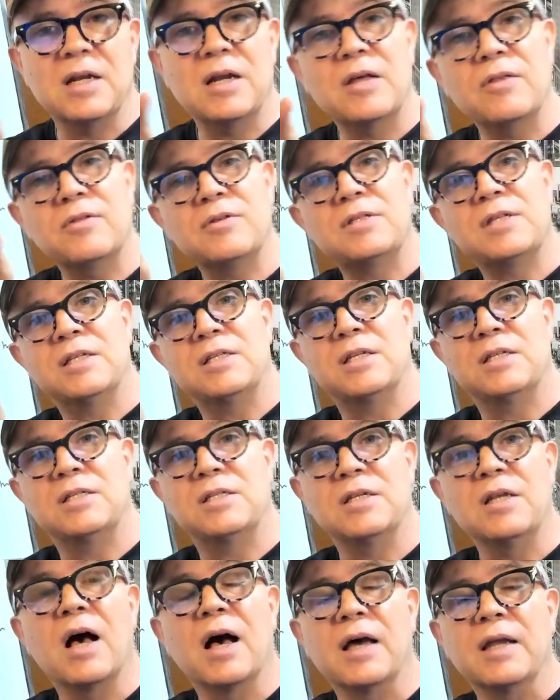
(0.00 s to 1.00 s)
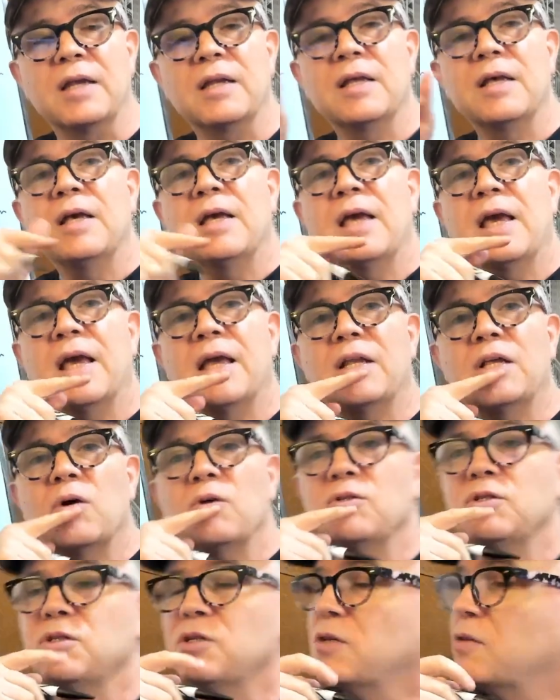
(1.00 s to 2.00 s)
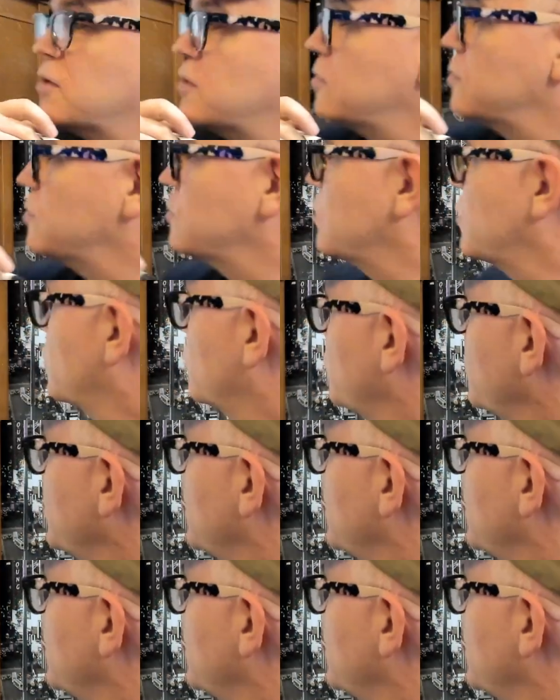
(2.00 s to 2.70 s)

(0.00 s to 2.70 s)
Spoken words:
In another sense, it's not. It goes to the 3